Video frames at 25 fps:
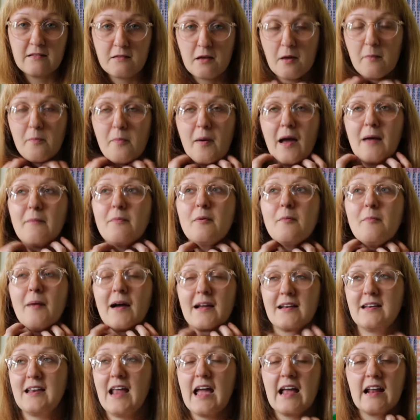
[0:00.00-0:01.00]

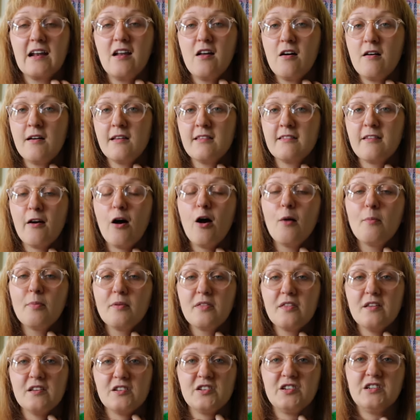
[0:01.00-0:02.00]
neckline
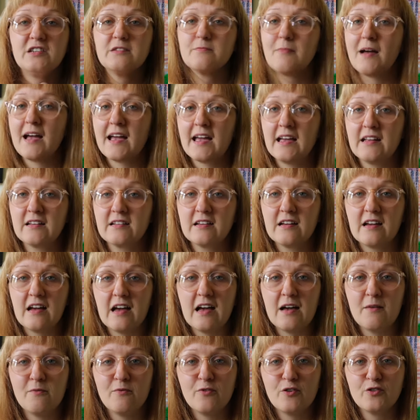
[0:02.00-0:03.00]
top that she's made
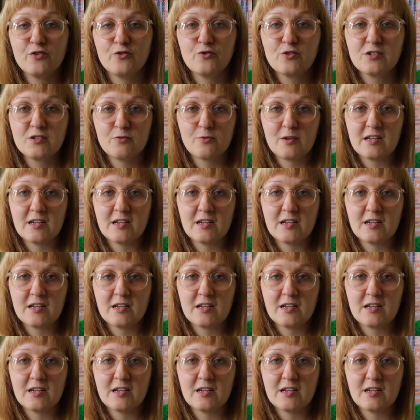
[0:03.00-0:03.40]
for a daughter,